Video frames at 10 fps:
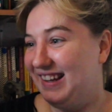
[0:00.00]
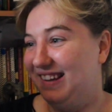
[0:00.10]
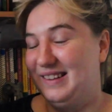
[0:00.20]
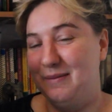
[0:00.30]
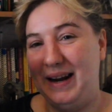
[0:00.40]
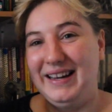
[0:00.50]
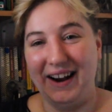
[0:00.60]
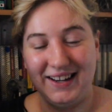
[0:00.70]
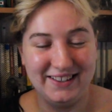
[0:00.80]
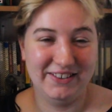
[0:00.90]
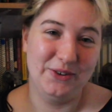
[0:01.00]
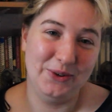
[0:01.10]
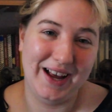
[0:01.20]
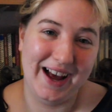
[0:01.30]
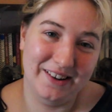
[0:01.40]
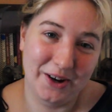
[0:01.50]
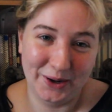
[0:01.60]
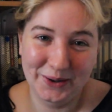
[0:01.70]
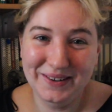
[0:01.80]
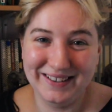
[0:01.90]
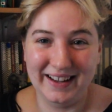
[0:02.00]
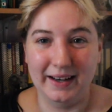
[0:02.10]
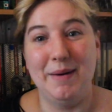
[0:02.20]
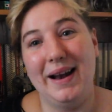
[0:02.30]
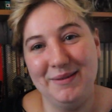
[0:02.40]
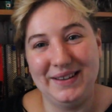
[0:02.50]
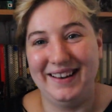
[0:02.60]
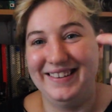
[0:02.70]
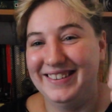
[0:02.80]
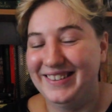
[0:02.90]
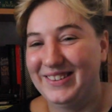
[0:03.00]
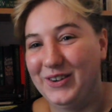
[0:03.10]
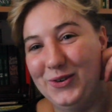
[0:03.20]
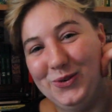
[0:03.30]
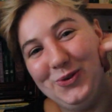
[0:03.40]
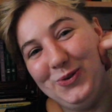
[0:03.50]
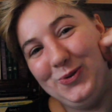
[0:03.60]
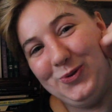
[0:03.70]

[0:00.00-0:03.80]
is the main character is called Anna O and my name's Anna so